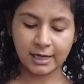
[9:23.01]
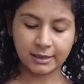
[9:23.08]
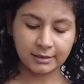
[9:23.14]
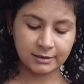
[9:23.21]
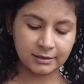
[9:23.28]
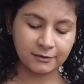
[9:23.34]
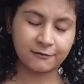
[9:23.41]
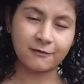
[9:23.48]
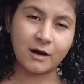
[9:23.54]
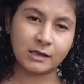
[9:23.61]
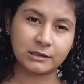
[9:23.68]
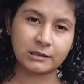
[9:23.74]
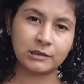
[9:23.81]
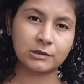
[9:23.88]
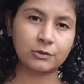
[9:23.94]
that is the
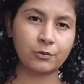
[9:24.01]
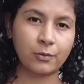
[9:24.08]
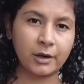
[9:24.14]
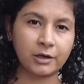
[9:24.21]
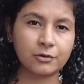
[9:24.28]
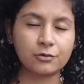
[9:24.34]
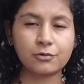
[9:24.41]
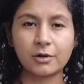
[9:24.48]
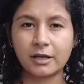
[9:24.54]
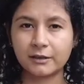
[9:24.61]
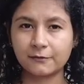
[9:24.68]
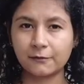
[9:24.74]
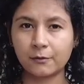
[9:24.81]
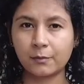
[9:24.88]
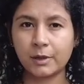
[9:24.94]
fastest way to transfer